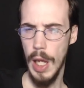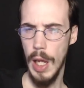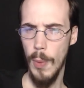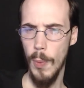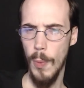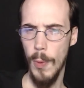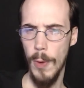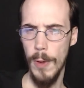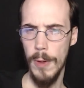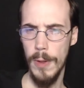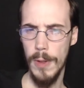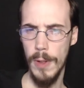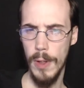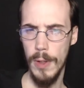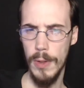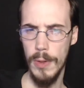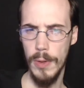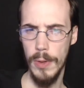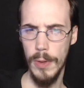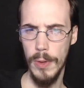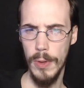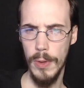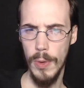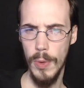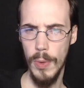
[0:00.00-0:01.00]
And where are the
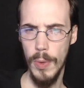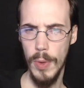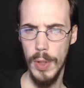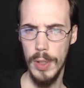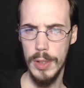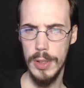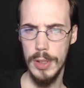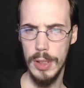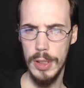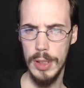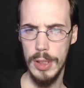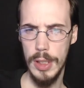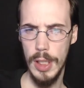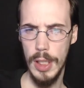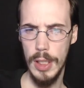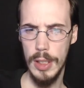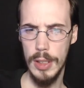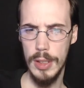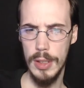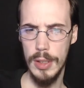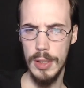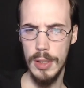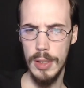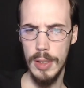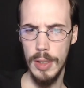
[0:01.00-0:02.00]
other Orosian
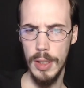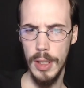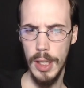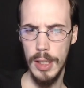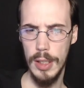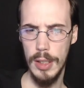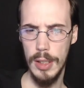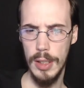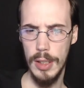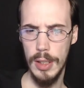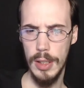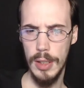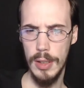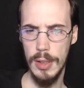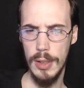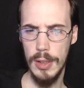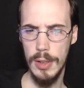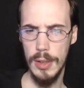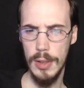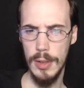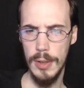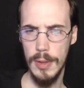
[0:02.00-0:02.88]
States Galactica?